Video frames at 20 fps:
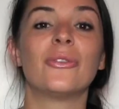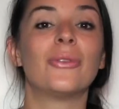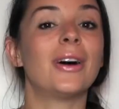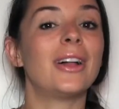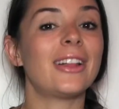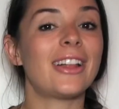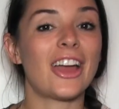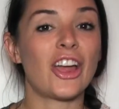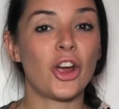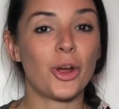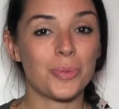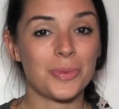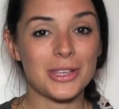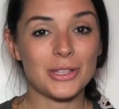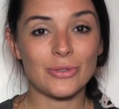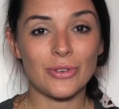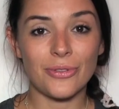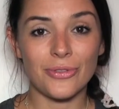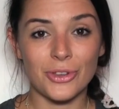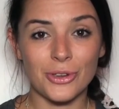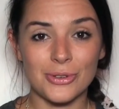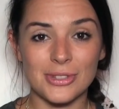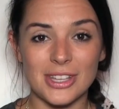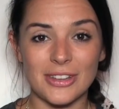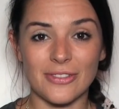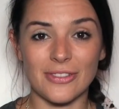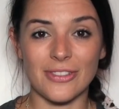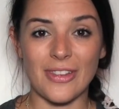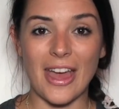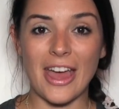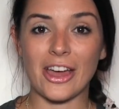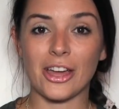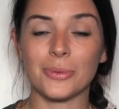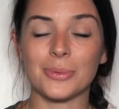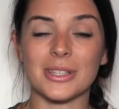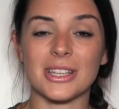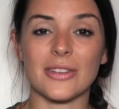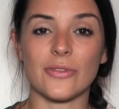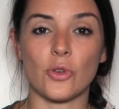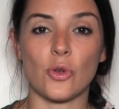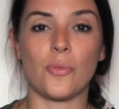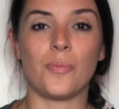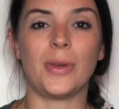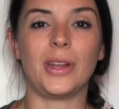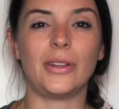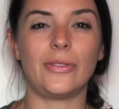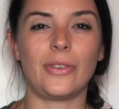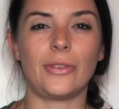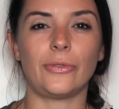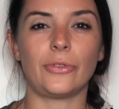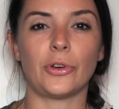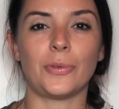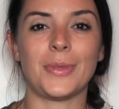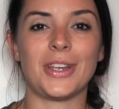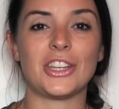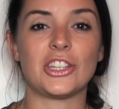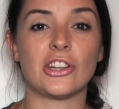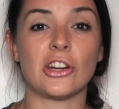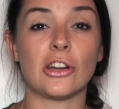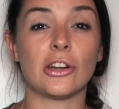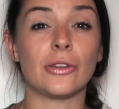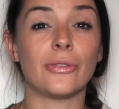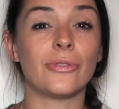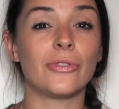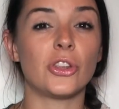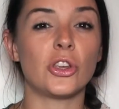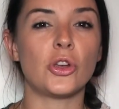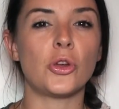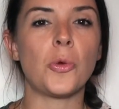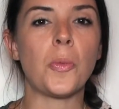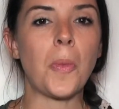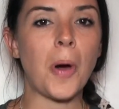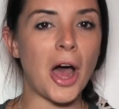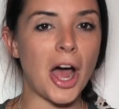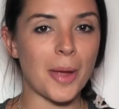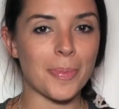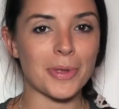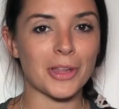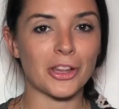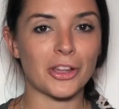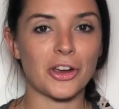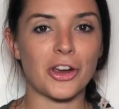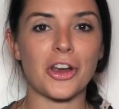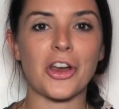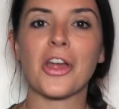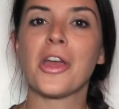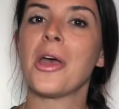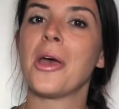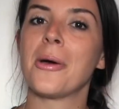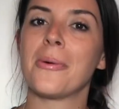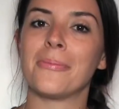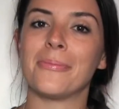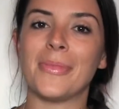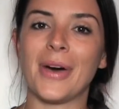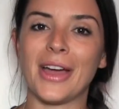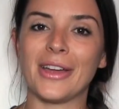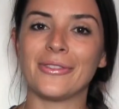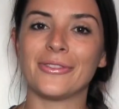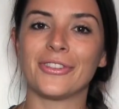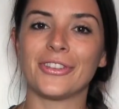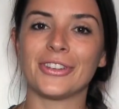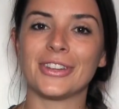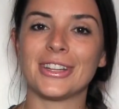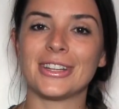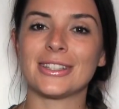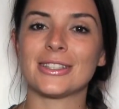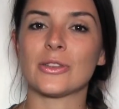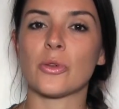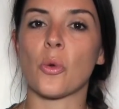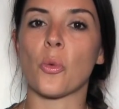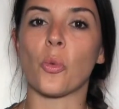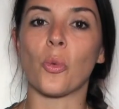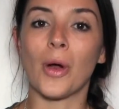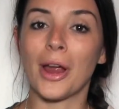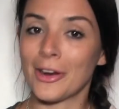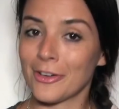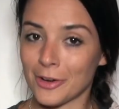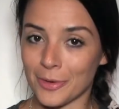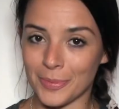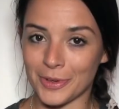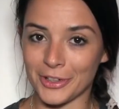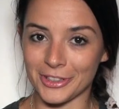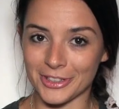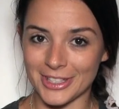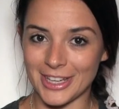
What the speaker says: Well, I hope these reviews have helped give you a bit of information on a few popular mindfulness wearable